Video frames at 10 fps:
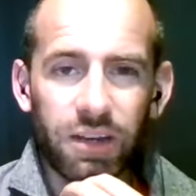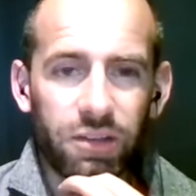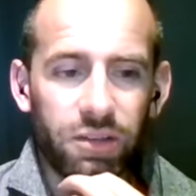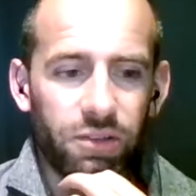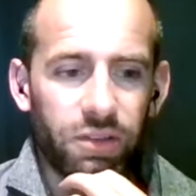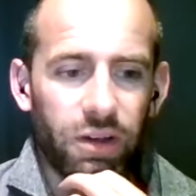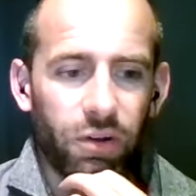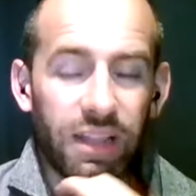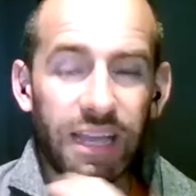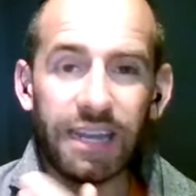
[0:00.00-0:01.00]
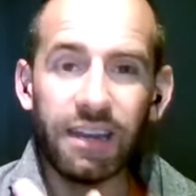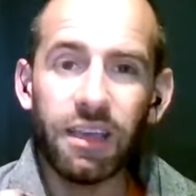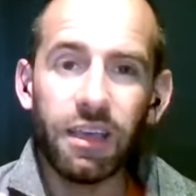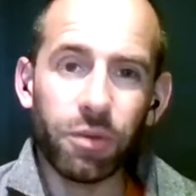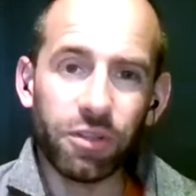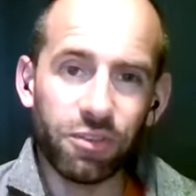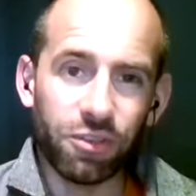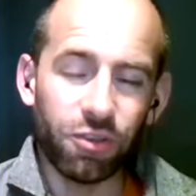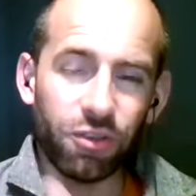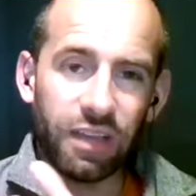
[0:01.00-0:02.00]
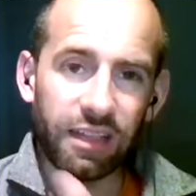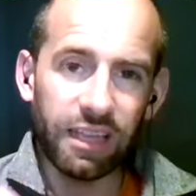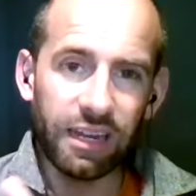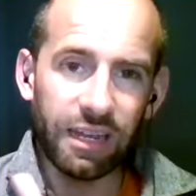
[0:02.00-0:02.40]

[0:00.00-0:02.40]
and you could do that online. But to do that, the